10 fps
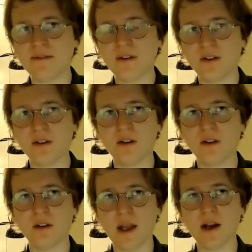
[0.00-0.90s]

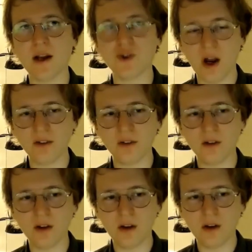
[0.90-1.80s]
references that I trust.